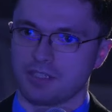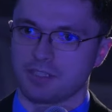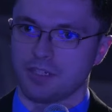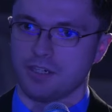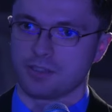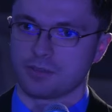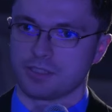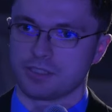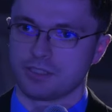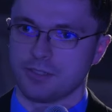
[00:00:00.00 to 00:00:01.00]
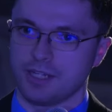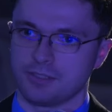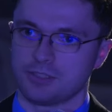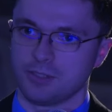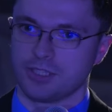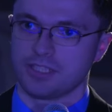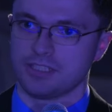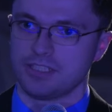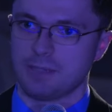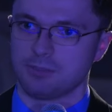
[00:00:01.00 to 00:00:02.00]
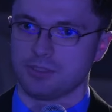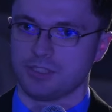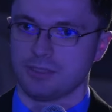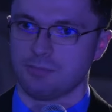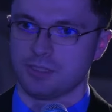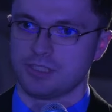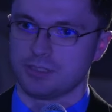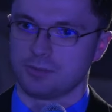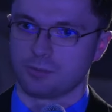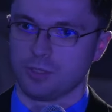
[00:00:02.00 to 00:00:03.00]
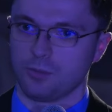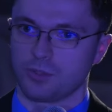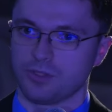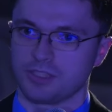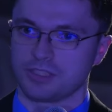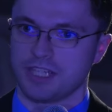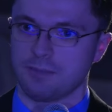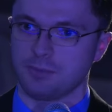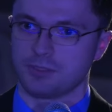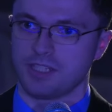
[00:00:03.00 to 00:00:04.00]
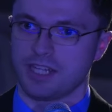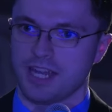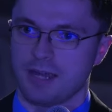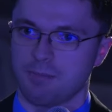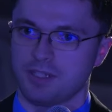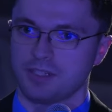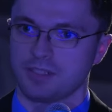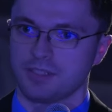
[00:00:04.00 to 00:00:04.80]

in Congress? So I understood it conceptually, but just some real world examples of that happening.